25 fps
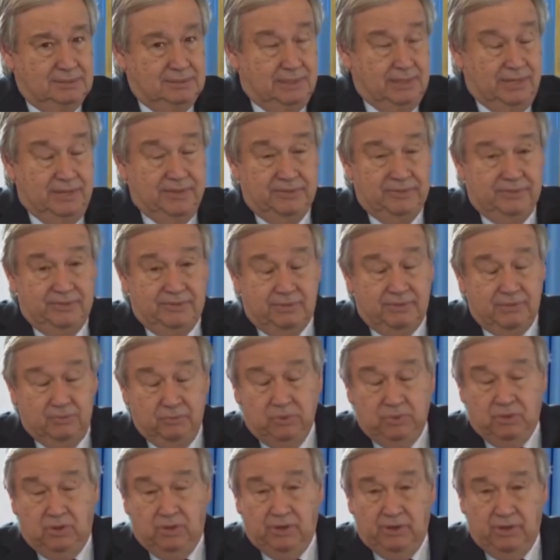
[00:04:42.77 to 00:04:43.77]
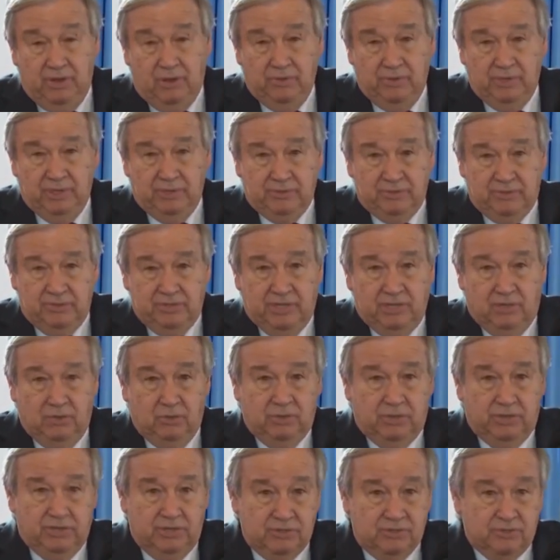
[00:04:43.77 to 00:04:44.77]
And we all know that
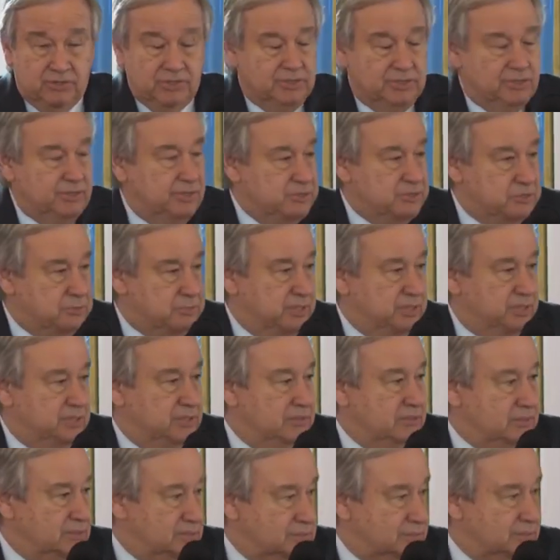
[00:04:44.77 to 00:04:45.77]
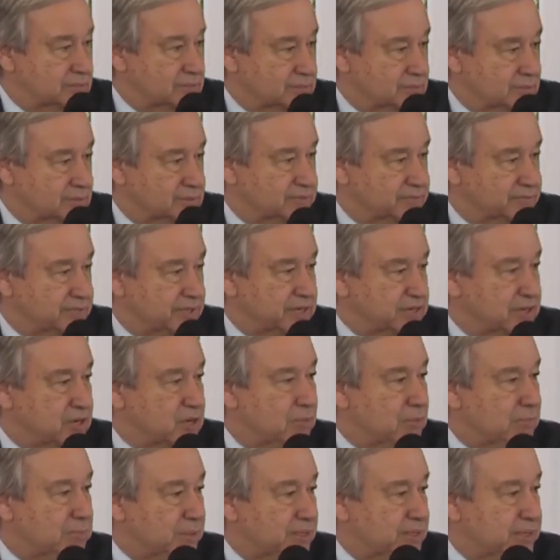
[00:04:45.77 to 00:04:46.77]
reallocation has been a very
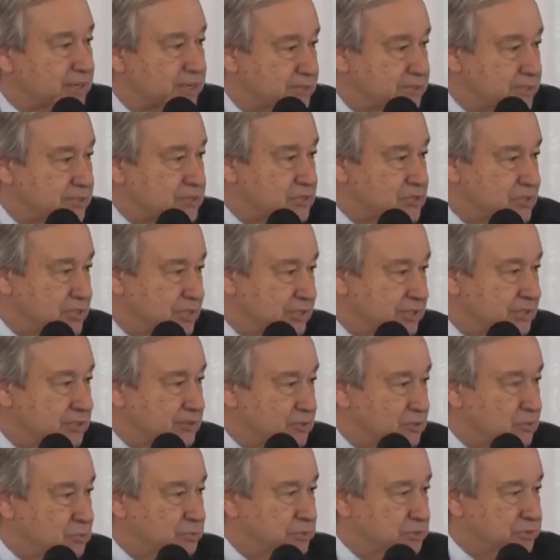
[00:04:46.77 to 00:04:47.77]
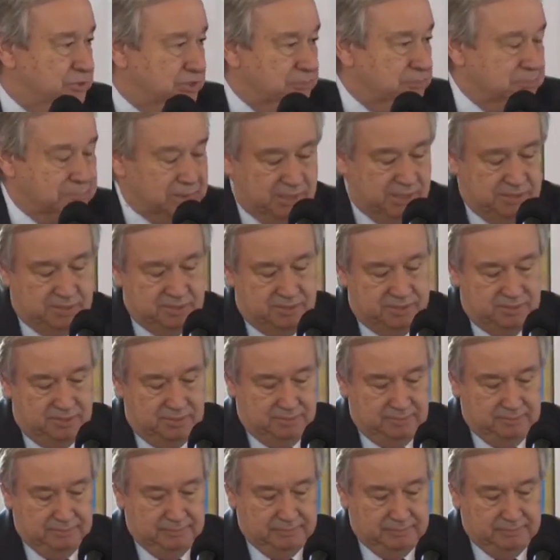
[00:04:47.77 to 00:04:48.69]
complicated thing to put in place.